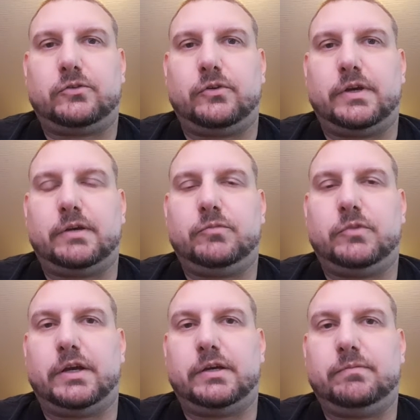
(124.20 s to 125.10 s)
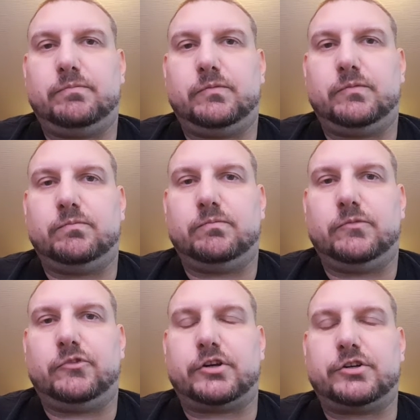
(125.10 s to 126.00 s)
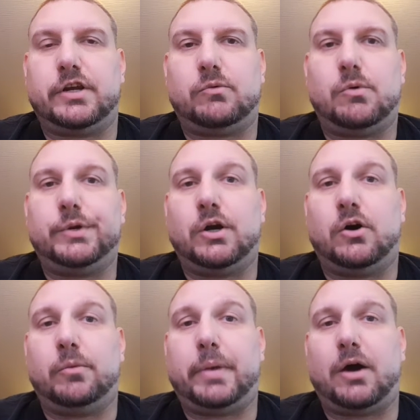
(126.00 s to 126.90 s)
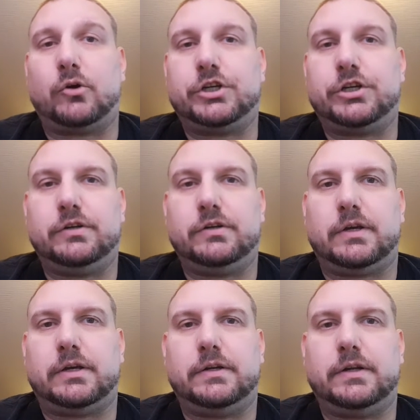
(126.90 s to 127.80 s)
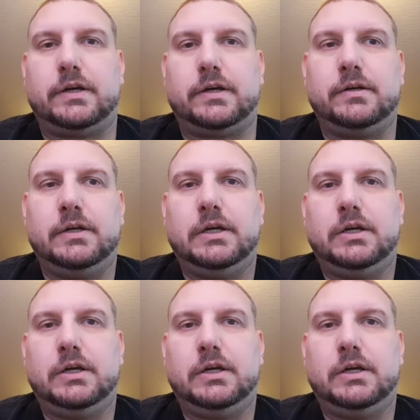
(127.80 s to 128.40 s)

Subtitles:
So they sectioned out what we call a pouch, and